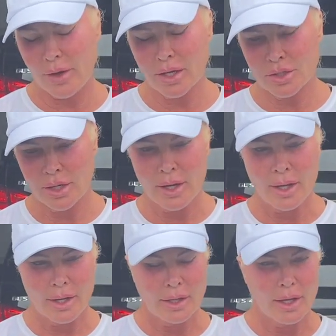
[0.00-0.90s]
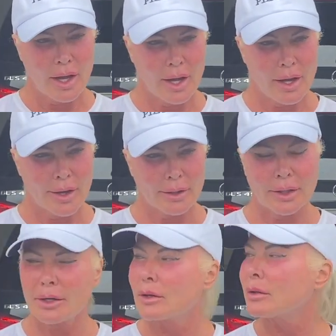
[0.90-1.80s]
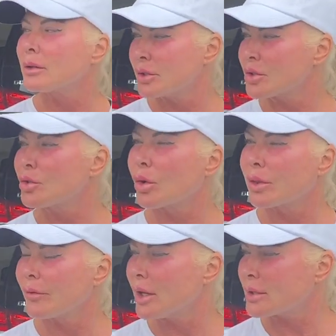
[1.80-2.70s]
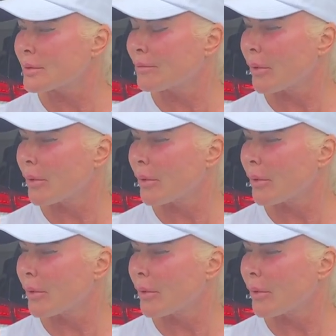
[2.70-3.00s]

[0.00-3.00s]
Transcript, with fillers: Range here just north of us.